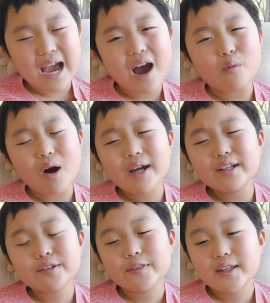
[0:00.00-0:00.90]
Why do
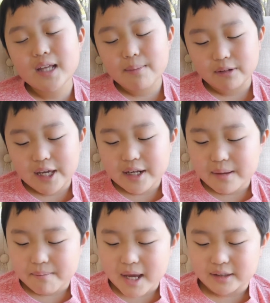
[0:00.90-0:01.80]
you think that Lady
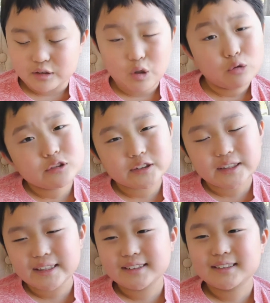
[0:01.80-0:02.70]
Meng knows
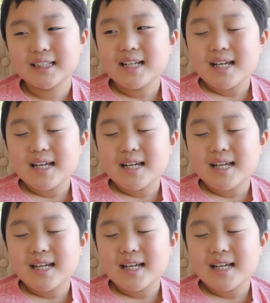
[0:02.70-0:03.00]
this?